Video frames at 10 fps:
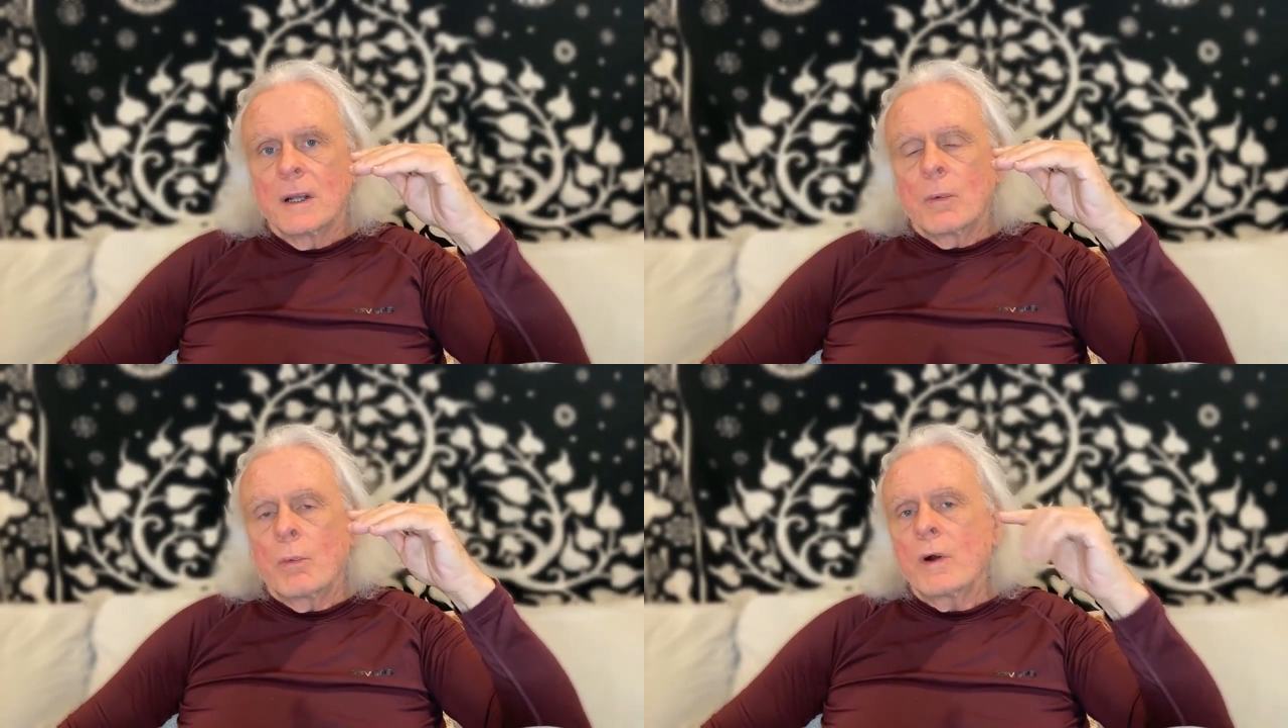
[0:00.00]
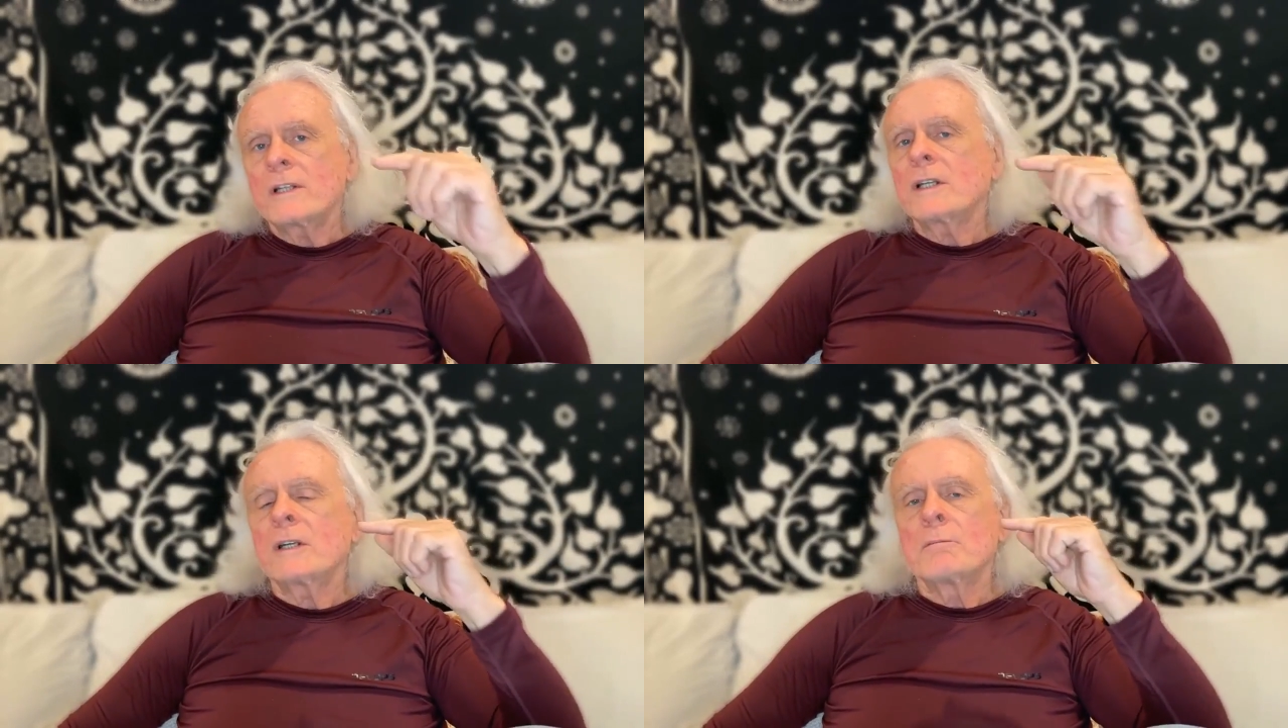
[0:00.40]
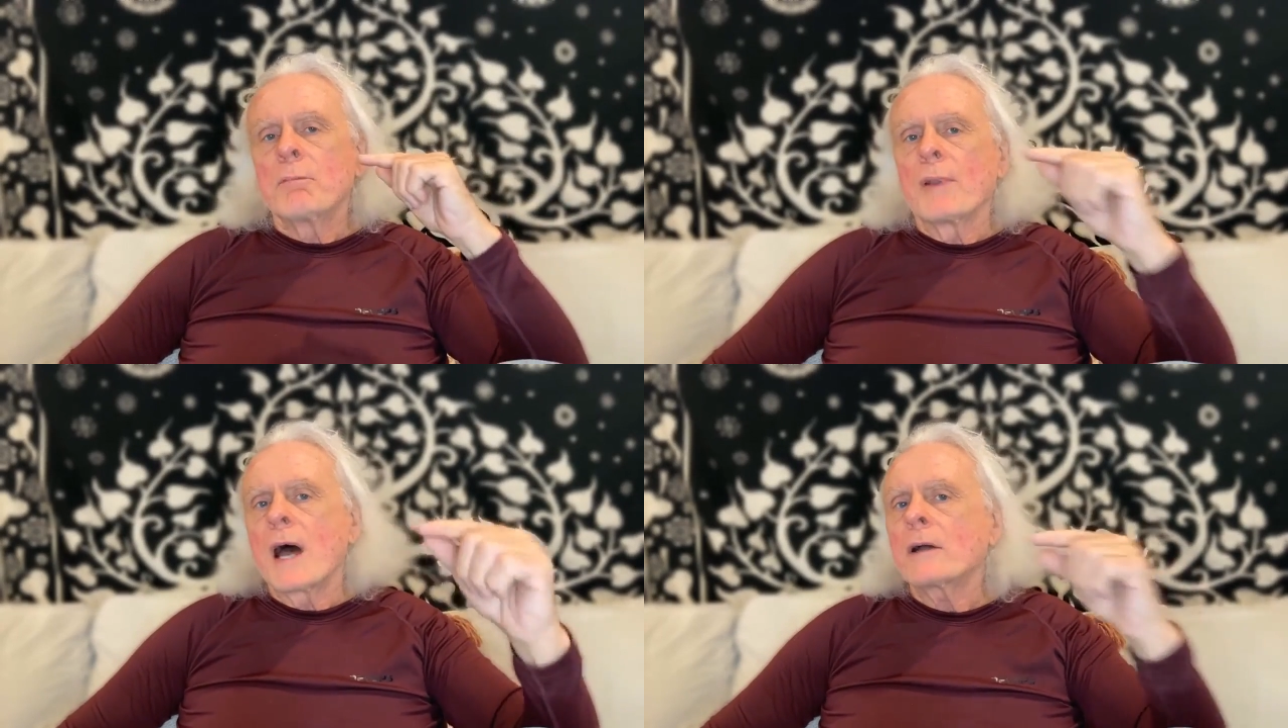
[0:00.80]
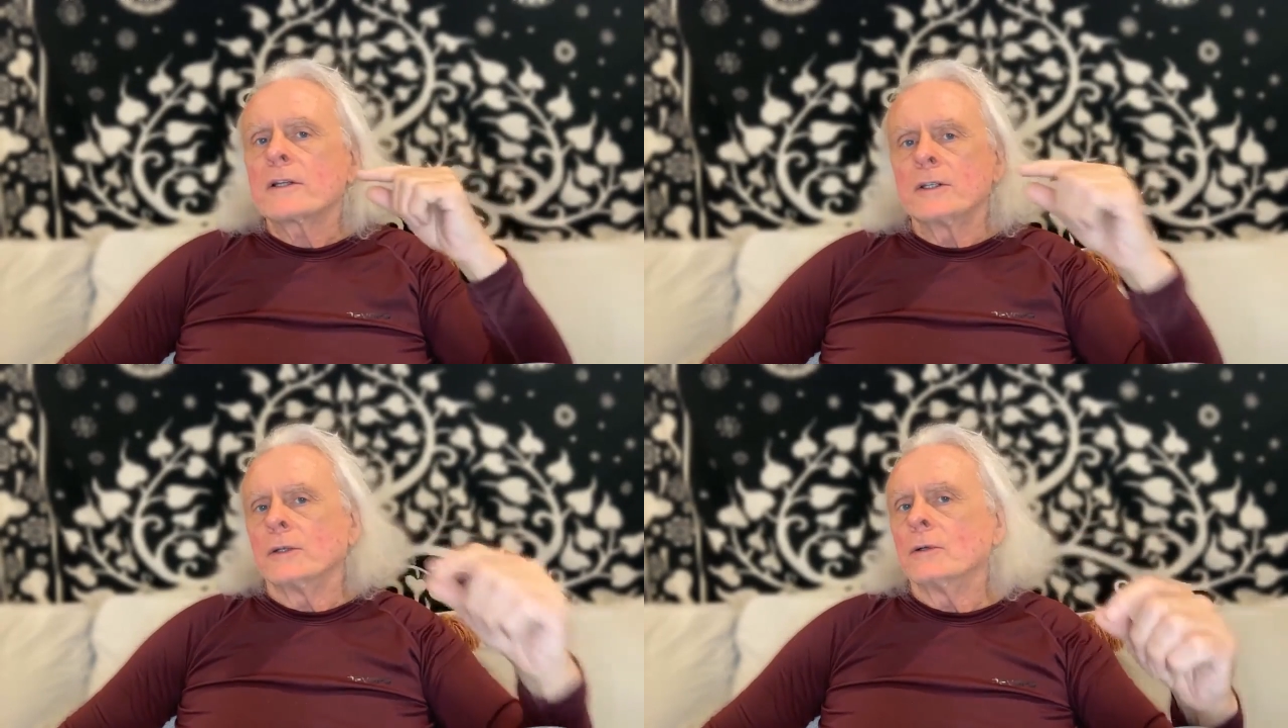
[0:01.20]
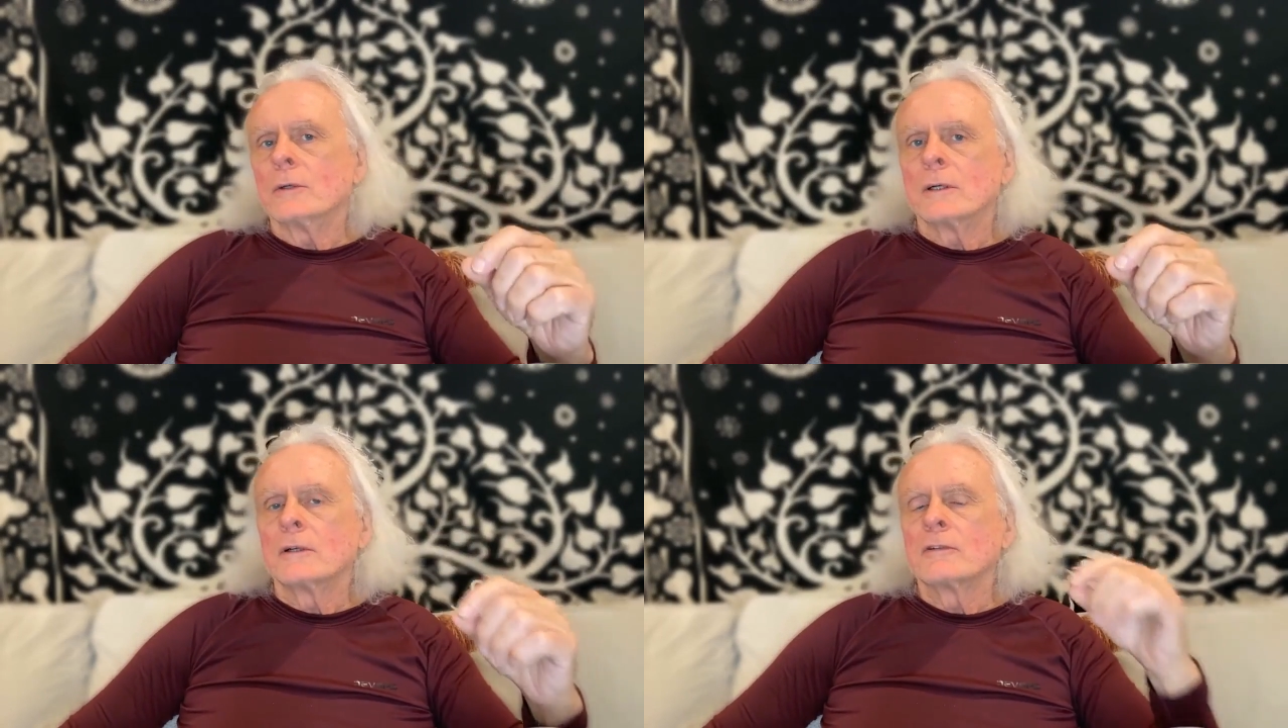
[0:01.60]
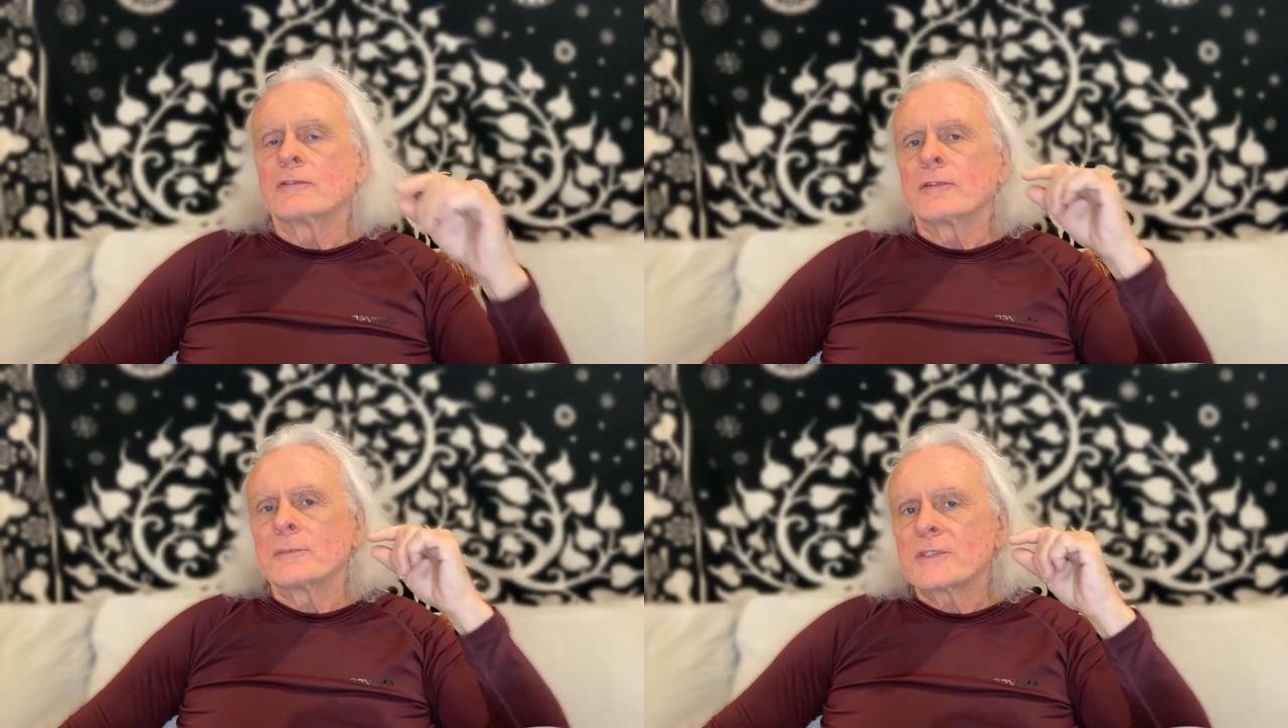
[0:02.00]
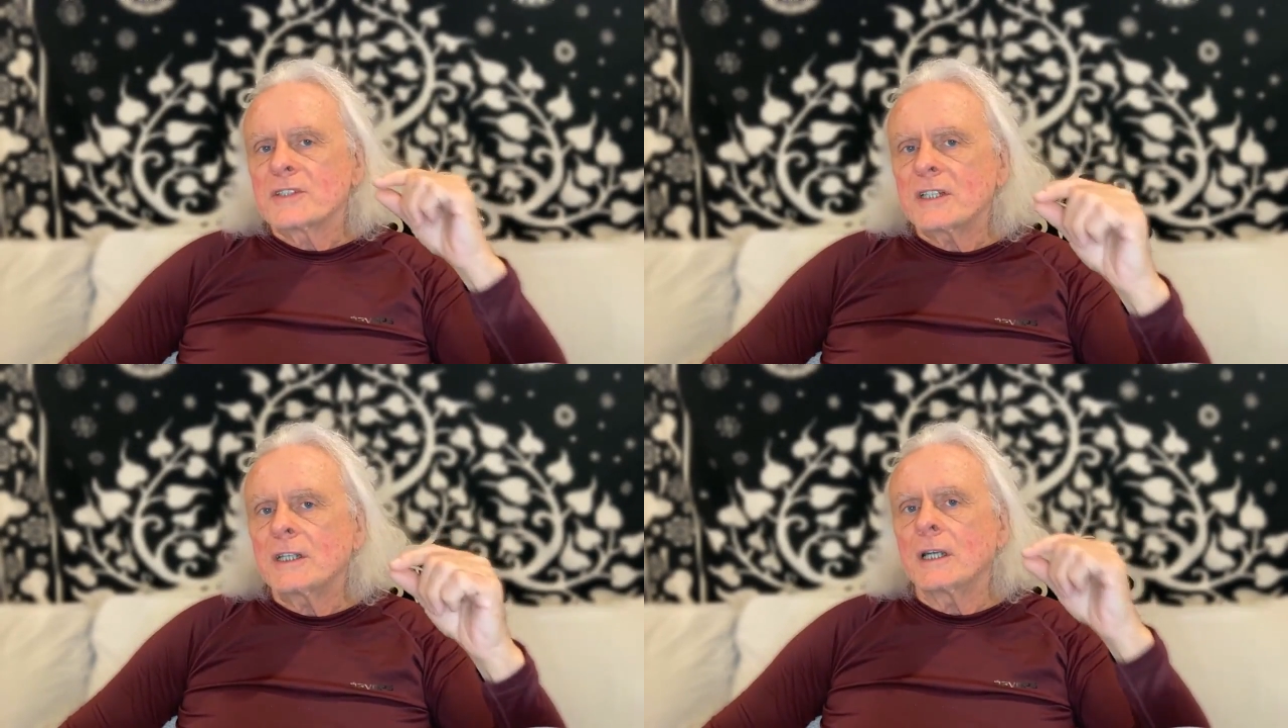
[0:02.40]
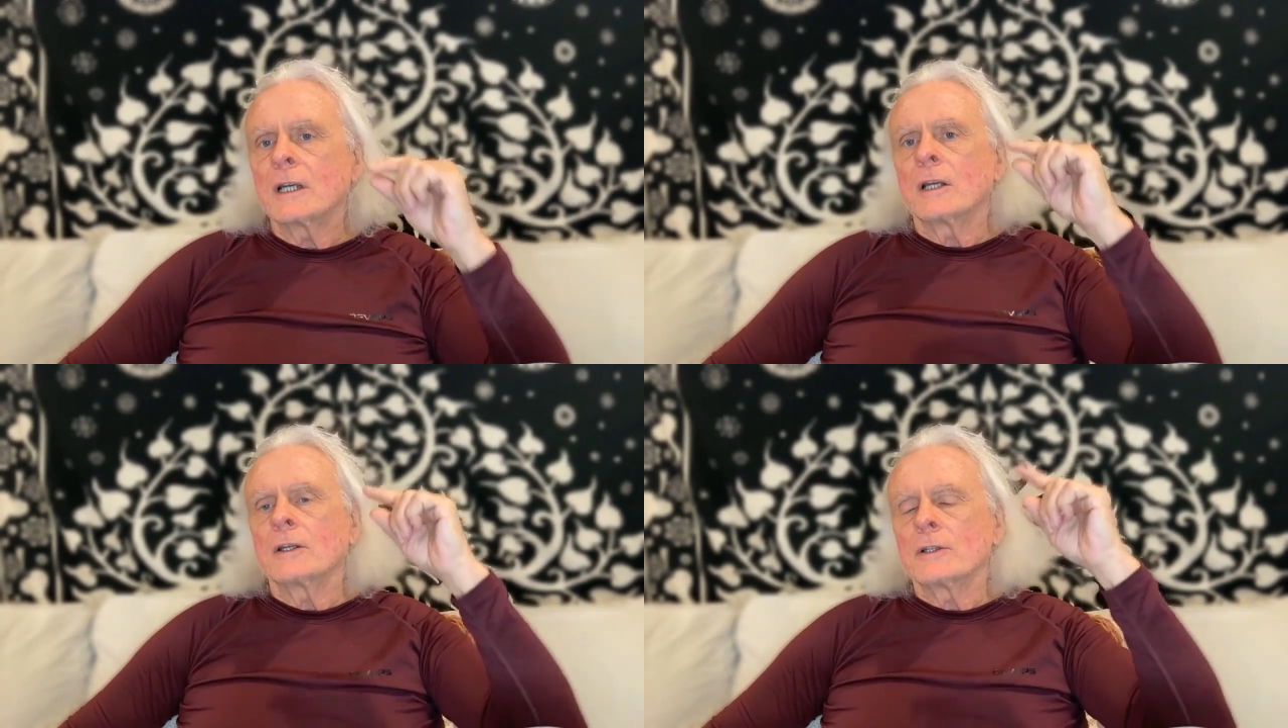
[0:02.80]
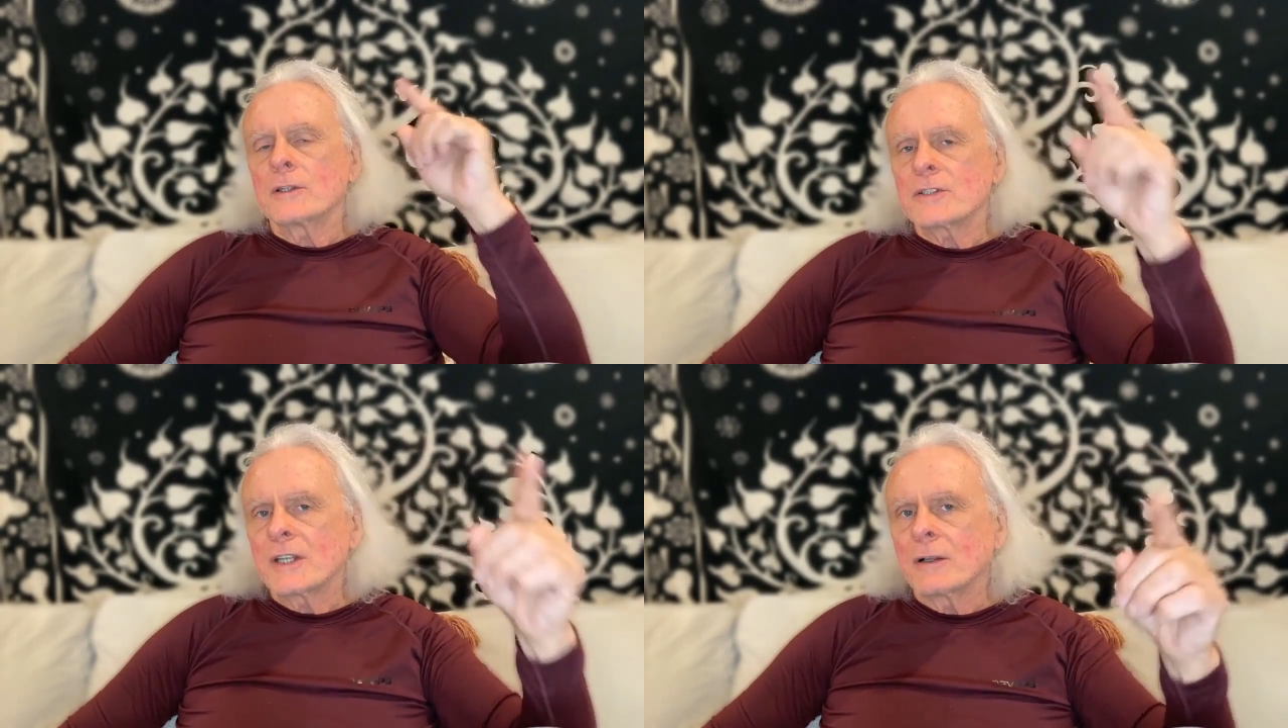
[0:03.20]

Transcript: what can block you from seeing yourself?